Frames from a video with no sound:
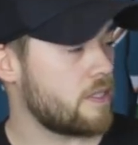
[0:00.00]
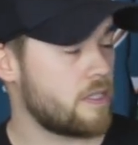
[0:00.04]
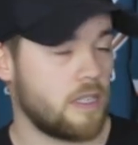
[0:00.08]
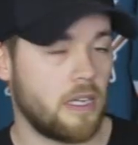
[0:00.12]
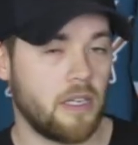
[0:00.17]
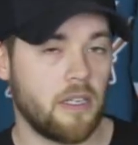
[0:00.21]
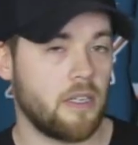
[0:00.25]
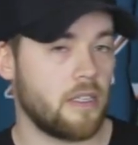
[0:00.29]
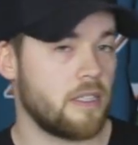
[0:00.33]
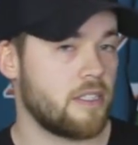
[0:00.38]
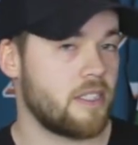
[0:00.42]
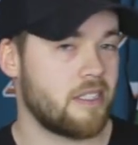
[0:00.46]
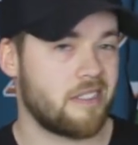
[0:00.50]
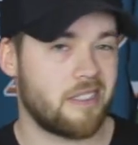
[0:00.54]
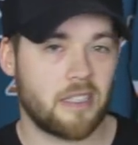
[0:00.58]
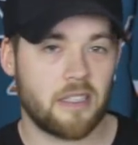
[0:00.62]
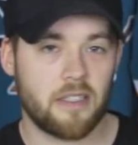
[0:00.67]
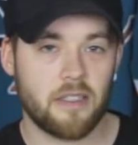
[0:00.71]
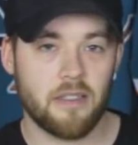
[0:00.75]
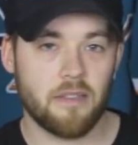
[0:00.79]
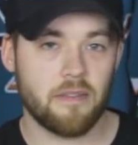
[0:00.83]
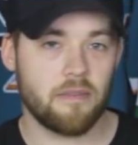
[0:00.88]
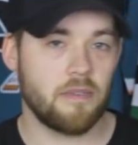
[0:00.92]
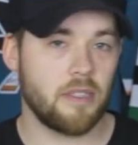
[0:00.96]
it's not long. It's just like
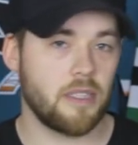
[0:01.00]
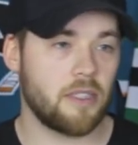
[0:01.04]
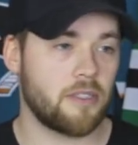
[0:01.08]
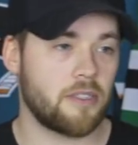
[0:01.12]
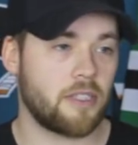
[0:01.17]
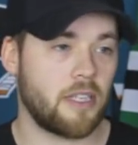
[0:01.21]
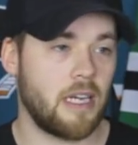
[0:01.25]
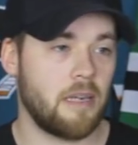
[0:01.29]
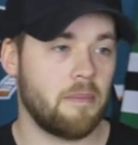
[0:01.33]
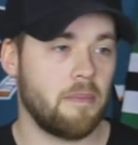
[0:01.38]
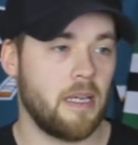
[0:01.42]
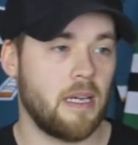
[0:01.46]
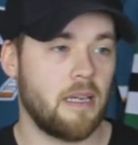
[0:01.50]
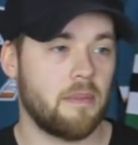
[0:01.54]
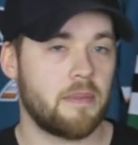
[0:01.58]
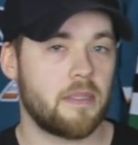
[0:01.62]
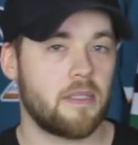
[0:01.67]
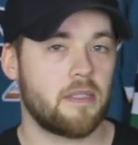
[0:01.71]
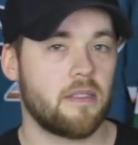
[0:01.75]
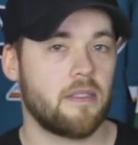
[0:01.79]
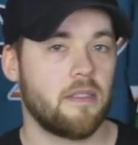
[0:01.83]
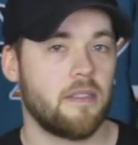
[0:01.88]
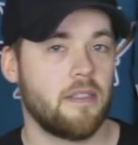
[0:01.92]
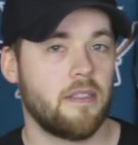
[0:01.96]
a little time
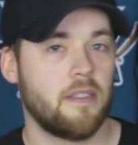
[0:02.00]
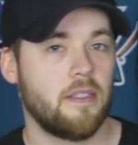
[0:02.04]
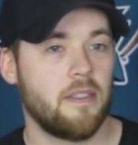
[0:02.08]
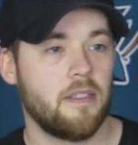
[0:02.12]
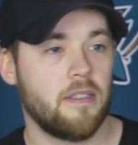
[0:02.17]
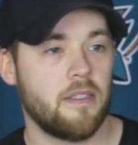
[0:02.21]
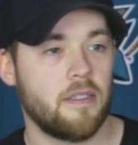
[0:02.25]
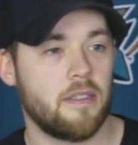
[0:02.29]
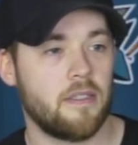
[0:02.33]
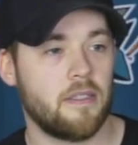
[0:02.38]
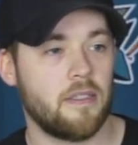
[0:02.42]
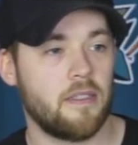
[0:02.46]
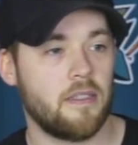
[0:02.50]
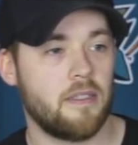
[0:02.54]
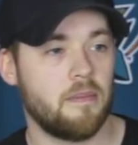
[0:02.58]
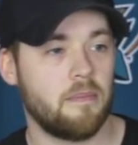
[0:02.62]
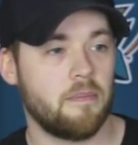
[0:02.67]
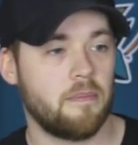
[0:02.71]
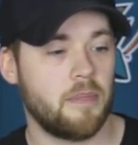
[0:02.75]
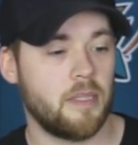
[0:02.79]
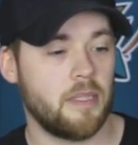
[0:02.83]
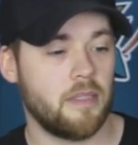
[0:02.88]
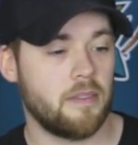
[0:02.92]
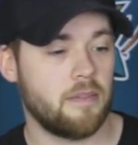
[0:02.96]
lapse.
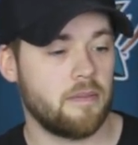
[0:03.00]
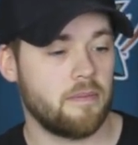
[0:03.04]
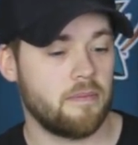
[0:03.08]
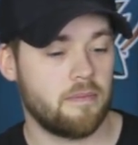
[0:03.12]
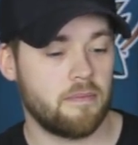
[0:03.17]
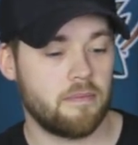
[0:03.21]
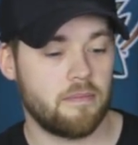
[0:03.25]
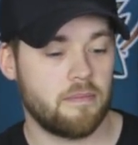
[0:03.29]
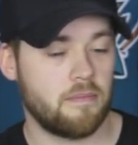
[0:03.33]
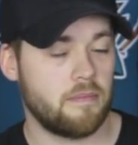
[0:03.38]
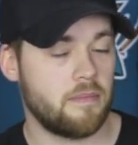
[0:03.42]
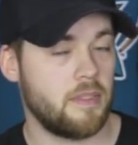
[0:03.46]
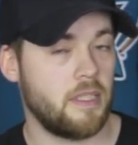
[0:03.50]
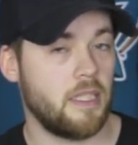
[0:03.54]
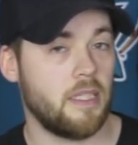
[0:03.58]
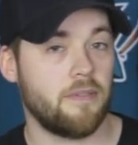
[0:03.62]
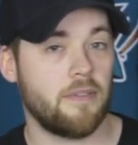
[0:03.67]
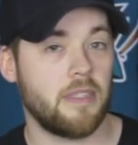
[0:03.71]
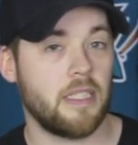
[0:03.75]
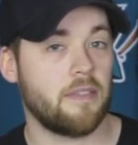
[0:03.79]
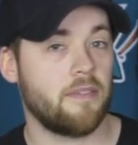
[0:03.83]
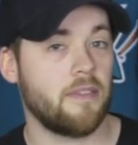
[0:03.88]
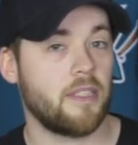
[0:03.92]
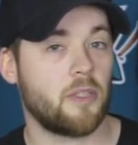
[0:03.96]
But yeah,
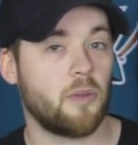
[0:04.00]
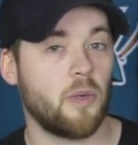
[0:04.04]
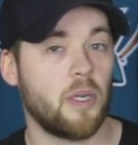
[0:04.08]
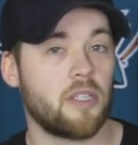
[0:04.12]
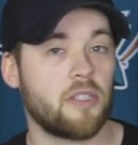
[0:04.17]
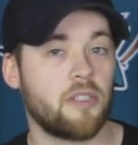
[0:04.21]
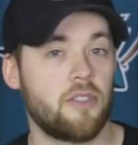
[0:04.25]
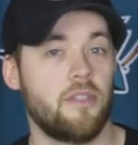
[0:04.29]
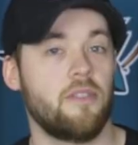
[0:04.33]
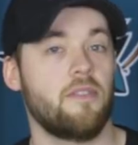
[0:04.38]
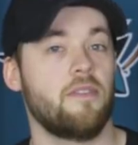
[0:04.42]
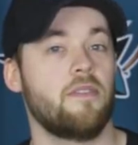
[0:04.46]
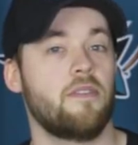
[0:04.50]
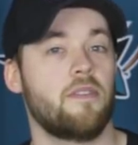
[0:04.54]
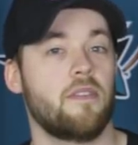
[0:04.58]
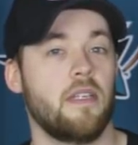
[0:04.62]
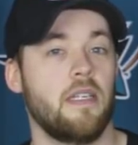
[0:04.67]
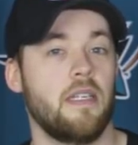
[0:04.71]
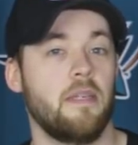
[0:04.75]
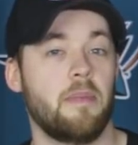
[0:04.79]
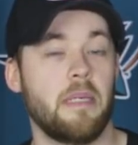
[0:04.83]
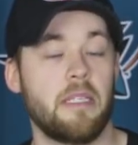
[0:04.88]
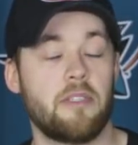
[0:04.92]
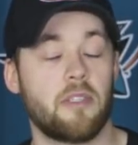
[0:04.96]
if you have any questions,
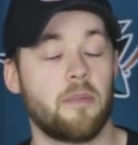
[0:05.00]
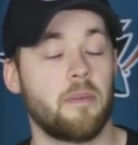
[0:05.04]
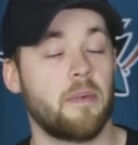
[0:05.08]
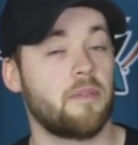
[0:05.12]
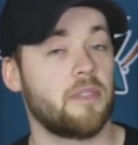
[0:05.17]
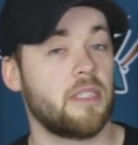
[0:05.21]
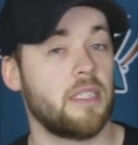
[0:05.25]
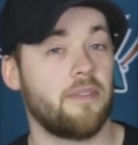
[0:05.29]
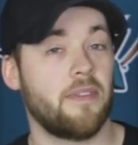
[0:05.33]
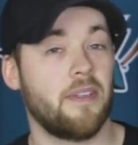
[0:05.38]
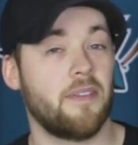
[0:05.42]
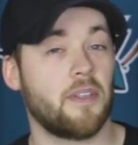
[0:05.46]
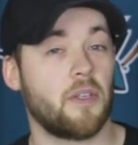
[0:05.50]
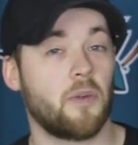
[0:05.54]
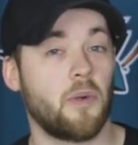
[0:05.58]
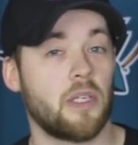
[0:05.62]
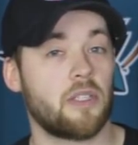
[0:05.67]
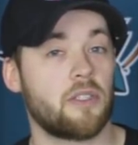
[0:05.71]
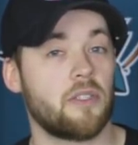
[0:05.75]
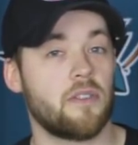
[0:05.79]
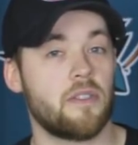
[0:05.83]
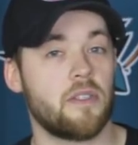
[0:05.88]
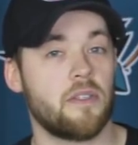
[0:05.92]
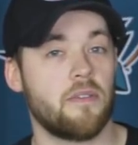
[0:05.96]
any Patreon members, if you have any
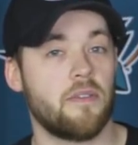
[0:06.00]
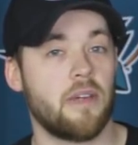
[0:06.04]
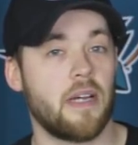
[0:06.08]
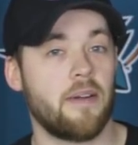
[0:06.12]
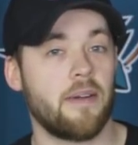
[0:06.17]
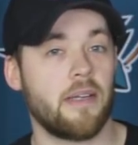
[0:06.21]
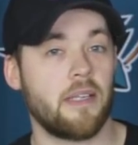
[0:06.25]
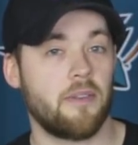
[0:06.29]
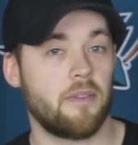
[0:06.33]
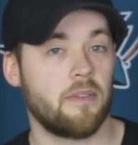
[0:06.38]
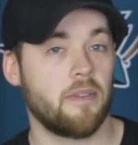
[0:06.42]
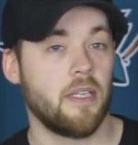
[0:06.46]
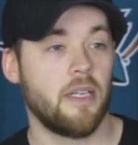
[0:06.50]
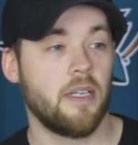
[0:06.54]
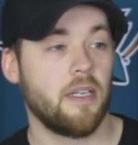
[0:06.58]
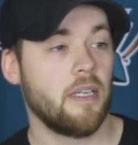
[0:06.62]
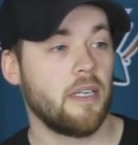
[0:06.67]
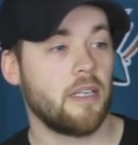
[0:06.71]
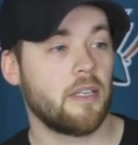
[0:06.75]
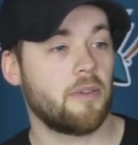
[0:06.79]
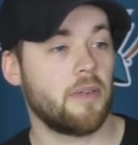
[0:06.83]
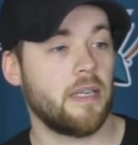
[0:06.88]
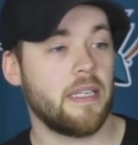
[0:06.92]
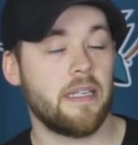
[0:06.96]
questions of how I
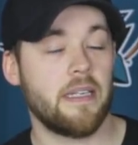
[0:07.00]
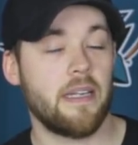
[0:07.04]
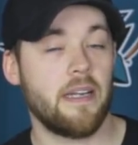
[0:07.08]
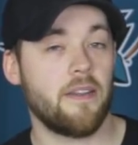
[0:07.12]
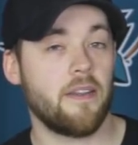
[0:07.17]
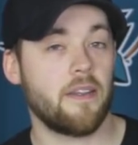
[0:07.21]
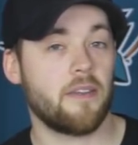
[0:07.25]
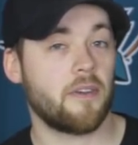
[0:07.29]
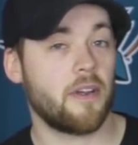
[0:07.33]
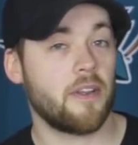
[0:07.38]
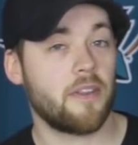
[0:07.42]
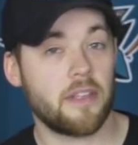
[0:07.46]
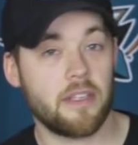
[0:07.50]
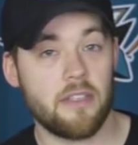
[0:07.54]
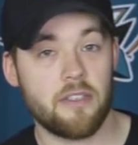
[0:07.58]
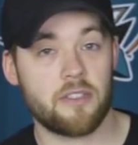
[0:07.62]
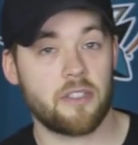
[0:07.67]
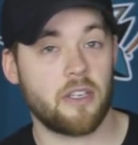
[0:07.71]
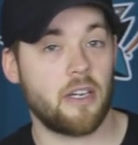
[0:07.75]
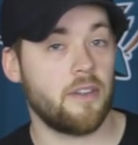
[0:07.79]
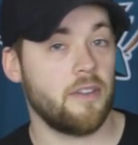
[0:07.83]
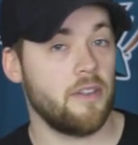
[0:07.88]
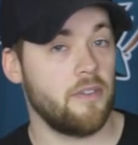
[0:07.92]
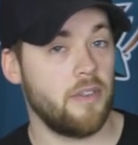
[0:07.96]
created anything or anything you
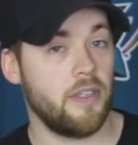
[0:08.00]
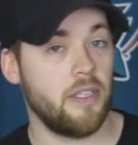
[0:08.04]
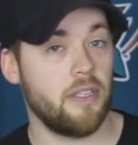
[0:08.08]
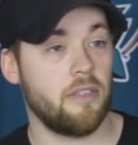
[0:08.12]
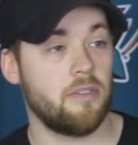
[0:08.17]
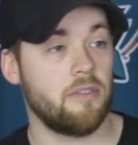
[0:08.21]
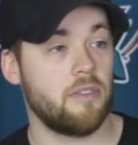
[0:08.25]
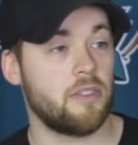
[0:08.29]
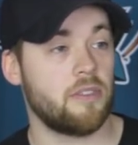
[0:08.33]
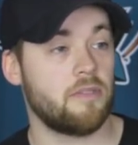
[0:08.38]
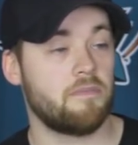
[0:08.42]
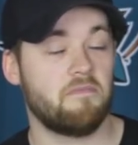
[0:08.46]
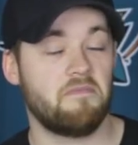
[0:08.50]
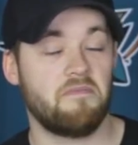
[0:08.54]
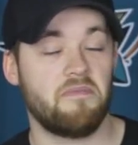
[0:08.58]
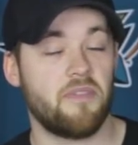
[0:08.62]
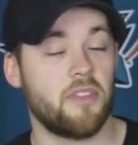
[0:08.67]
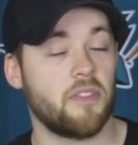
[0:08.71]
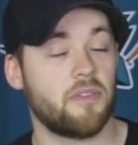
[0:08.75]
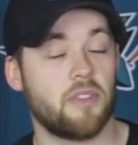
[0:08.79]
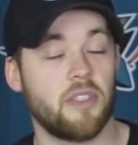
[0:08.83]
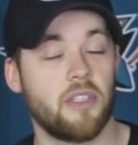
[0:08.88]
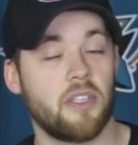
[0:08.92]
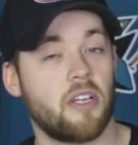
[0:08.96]
saw in the video, just
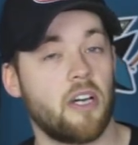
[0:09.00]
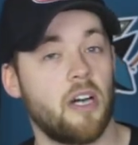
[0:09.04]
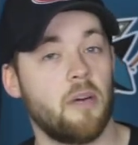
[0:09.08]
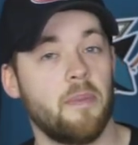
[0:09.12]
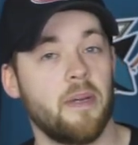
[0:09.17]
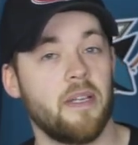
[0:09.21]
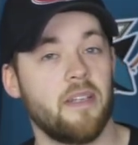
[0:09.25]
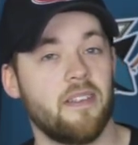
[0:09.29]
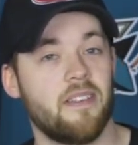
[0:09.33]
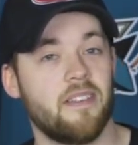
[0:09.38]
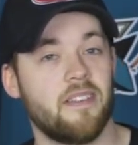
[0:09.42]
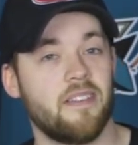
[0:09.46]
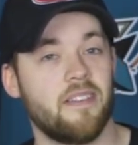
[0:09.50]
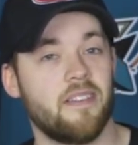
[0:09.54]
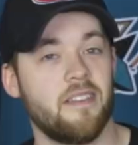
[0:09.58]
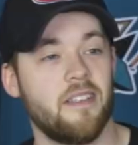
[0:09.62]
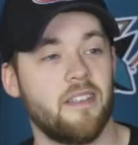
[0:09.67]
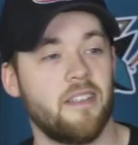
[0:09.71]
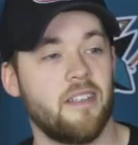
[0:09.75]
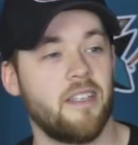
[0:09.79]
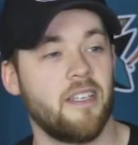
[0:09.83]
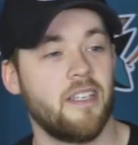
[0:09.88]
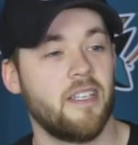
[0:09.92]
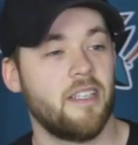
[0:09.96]
feel free to comment and
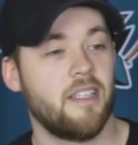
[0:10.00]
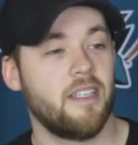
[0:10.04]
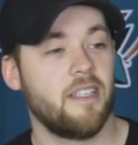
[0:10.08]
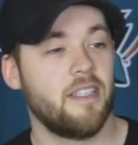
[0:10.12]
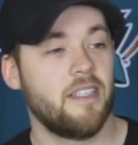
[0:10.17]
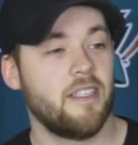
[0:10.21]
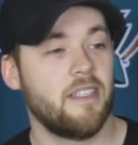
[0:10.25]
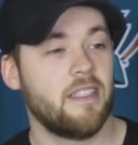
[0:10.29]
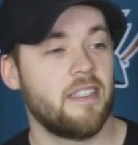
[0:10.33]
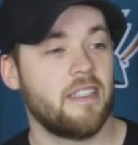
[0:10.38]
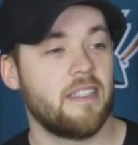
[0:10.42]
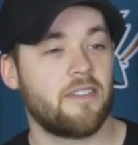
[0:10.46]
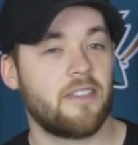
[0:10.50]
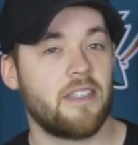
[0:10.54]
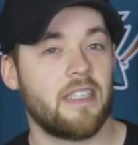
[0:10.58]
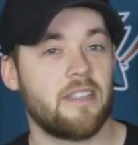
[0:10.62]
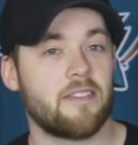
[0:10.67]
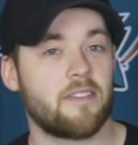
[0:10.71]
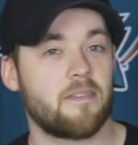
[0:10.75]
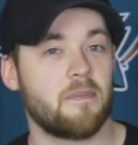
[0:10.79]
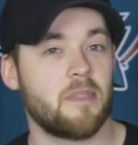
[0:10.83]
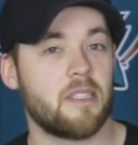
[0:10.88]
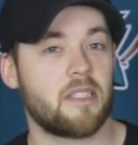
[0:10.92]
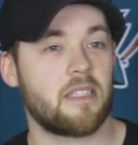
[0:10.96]
I can
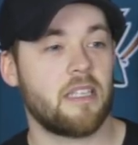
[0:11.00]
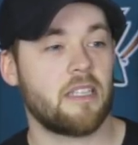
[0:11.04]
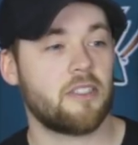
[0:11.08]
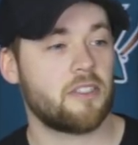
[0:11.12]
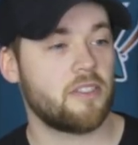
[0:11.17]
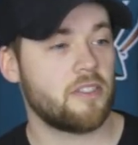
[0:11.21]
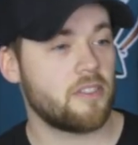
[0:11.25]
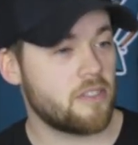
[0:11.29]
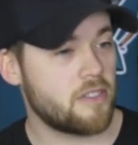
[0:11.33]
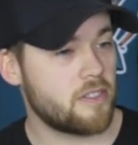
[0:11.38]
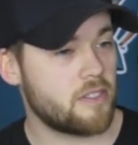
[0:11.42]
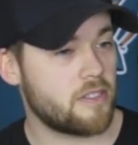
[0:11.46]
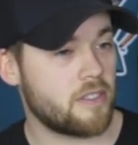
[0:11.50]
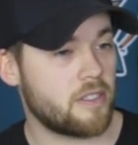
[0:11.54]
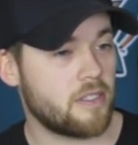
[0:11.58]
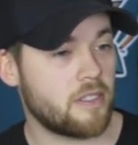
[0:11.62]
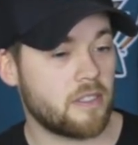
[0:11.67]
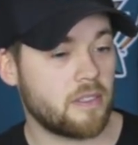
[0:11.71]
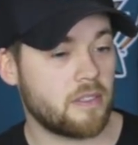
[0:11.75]
have some discussions.